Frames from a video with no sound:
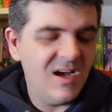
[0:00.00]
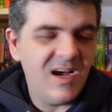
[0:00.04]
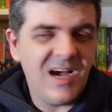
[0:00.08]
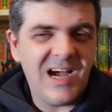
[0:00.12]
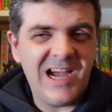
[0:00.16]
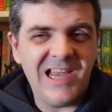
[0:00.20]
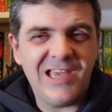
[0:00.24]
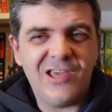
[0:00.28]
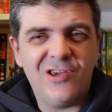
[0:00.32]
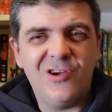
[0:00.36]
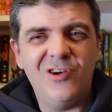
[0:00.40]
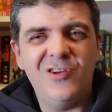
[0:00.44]

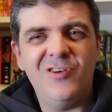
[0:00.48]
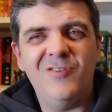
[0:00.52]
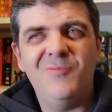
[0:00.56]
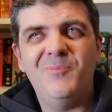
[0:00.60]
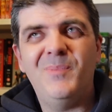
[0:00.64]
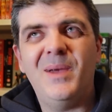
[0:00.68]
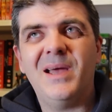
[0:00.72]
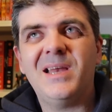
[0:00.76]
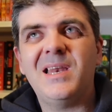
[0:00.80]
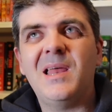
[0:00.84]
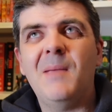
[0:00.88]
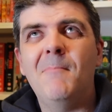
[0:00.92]
I could have
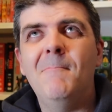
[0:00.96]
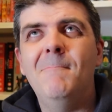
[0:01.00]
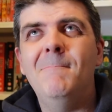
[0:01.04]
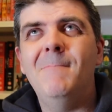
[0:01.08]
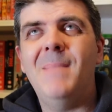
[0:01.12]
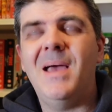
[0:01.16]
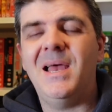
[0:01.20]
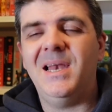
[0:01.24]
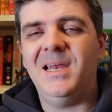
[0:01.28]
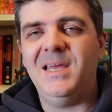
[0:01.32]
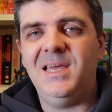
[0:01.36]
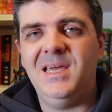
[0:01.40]
picked
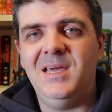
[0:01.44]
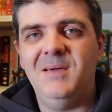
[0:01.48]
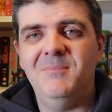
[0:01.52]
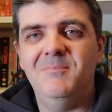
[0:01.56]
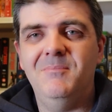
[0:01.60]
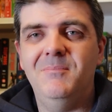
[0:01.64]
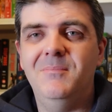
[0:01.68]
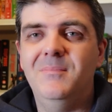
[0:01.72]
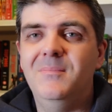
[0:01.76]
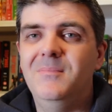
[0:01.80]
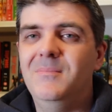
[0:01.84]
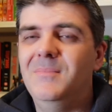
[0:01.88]
many,
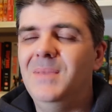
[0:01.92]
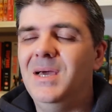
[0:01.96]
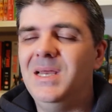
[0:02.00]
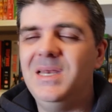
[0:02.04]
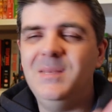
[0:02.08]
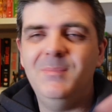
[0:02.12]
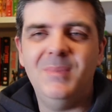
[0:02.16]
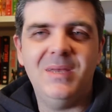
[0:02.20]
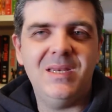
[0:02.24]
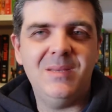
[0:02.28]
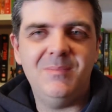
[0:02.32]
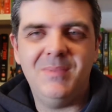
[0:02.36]

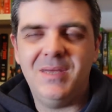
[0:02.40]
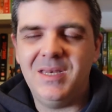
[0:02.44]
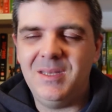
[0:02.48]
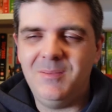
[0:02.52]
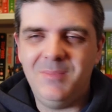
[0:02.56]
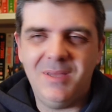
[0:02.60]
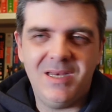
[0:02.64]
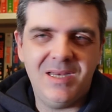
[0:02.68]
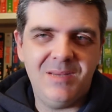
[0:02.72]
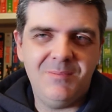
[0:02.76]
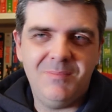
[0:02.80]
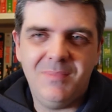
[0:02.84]
many, many, many,
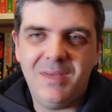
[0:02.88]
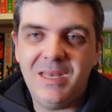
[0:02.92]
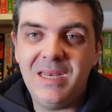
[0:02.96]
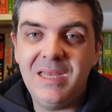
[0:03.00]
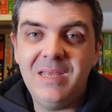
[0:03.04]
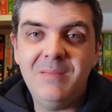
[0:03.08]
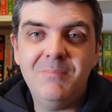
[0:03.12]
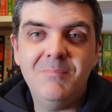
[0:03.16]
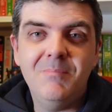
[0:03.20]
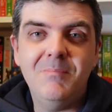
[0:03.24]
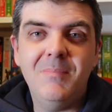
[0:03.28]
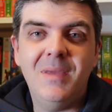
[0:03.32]
many,
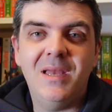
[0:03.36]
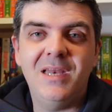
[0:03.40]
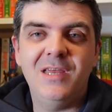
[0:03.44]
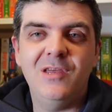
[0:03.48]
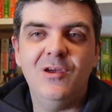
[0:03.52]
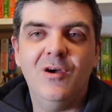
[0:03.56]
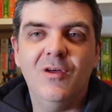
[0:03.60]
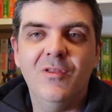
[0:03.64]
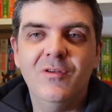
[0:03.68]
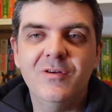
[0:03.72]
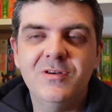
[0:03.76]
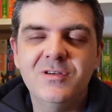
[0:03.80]
many, many
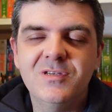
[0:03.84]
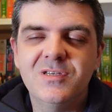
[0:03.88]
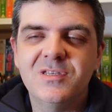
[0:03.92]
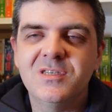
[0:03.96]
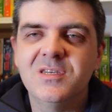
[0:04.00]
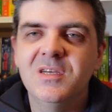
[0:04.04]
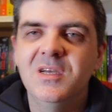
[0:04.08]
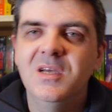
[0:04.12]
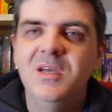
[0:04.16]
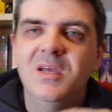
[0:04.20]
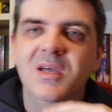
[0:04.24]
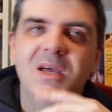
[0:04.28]
others.